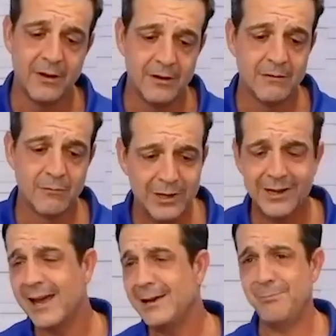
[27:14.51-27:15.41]
really
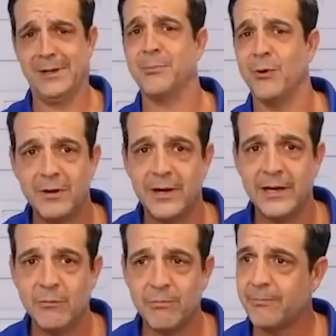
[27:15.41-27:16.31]
like people and
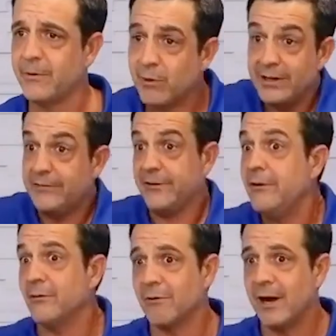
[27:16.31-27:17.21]
you, you really
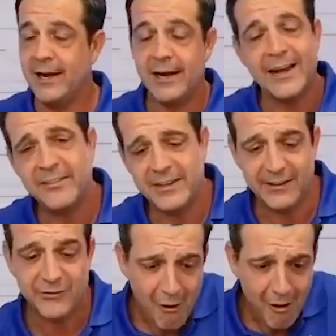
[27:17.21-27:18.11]
do, right? And I think
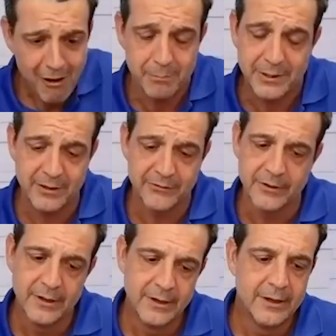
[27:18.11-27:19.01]
it's hard because
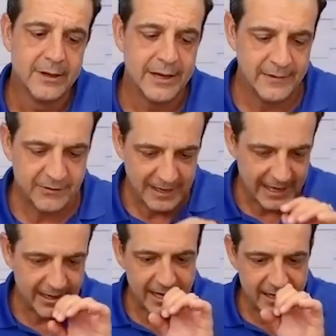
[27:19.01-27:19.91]
in this day
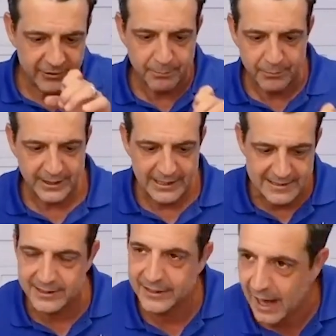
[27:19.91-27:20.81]
and age, it's pretty
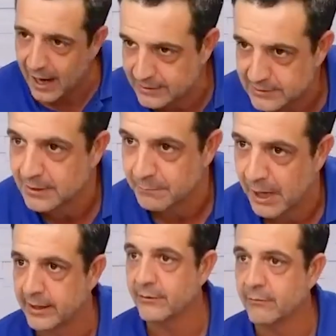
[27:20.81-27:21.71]
easy to not like
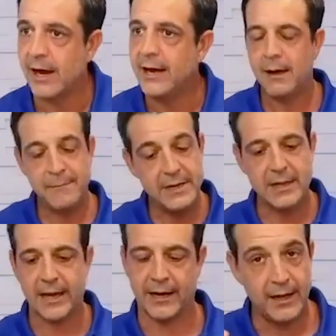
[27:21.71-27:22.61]
somebody, right? I mean
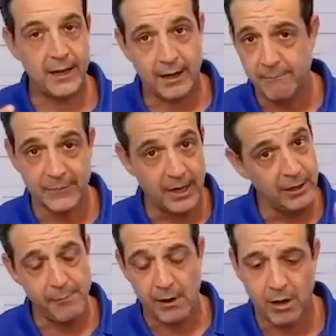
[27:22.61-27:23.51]
that. And I, I hear
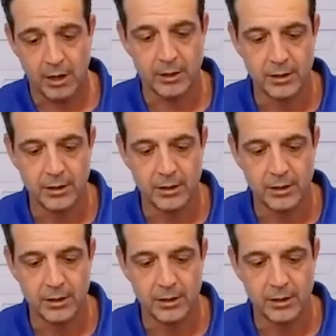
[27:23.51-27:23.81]
my heart,